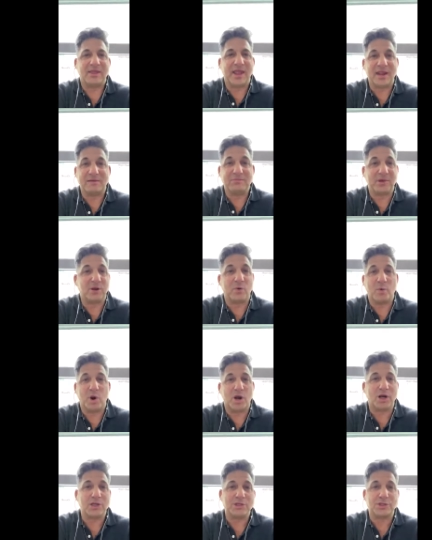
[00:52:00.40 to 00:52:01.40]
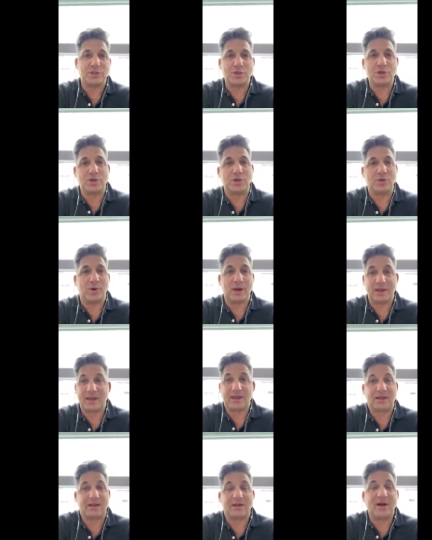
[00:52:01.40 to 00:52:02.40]
And we're going to sue you.
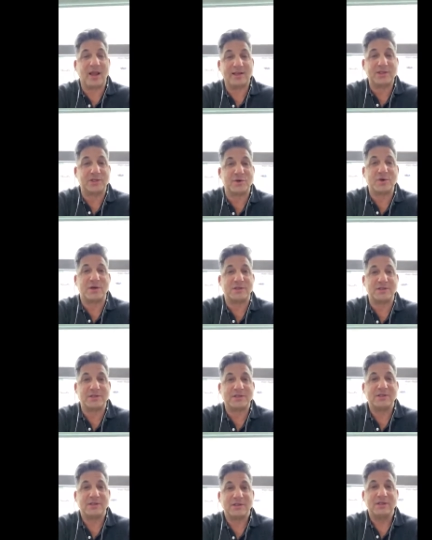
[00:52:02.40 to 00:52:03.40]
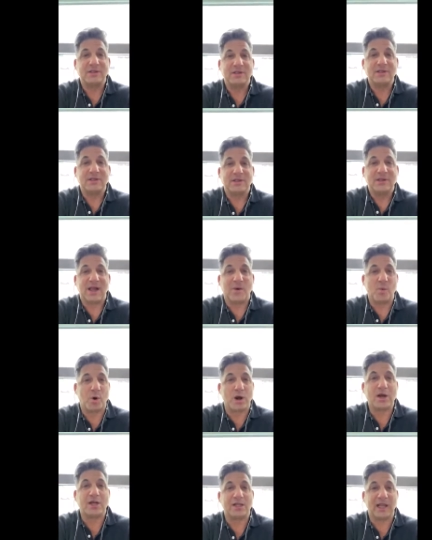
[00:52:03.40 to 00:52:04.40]
They're like, sue us. And
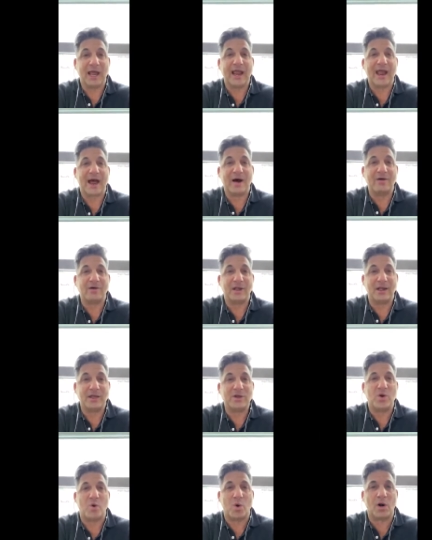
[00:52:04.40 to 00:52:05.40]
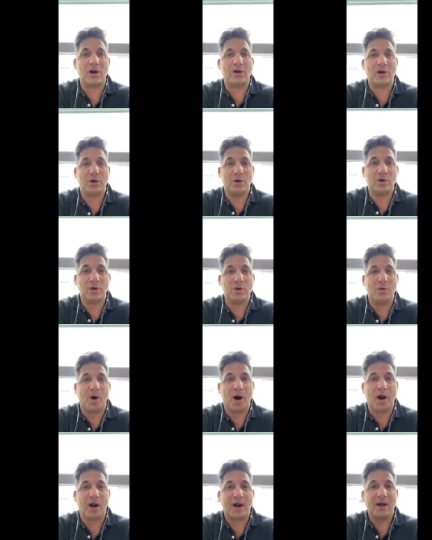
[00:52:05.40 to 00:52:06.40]
we're going to lay out in court who
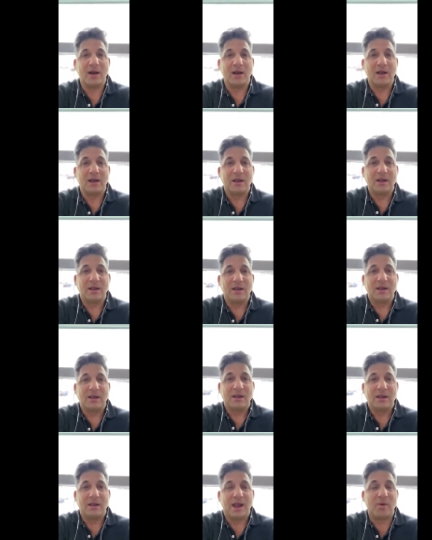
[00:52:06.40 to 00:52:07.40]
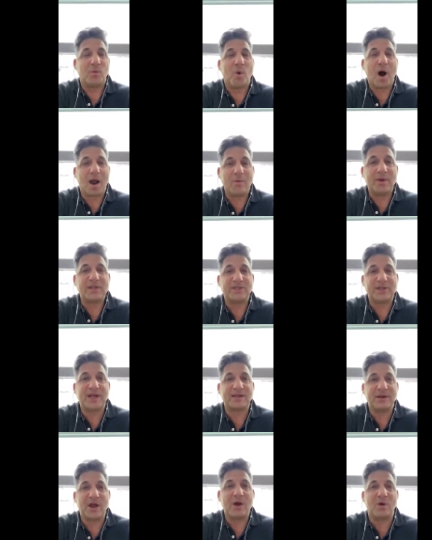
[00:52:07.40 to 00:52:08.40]
you are and why we
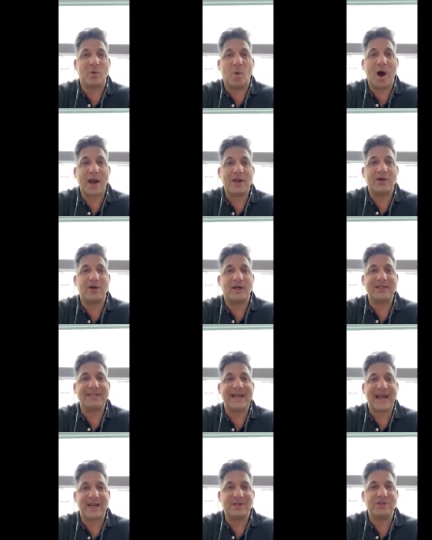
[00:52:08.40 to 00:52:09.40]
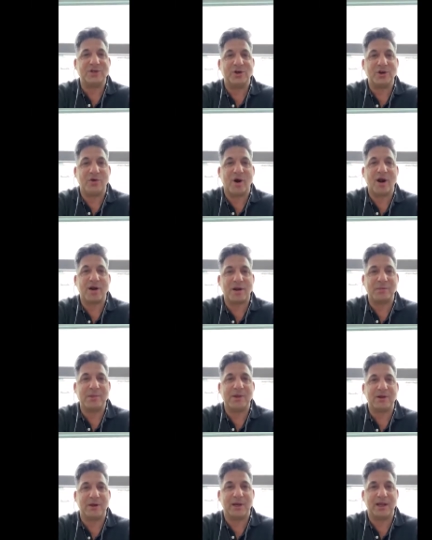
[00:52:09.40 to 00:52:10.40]
said no, why you're a danger to our
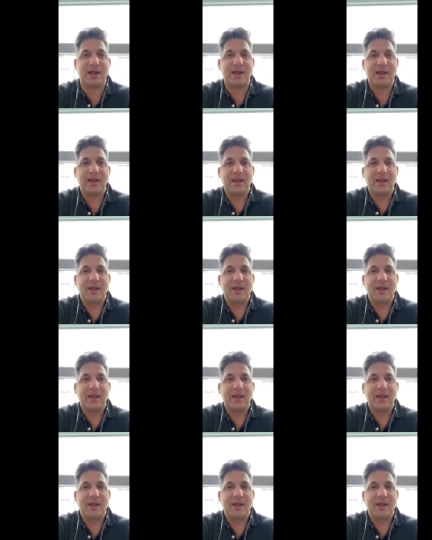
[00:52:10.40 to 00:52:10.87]
community.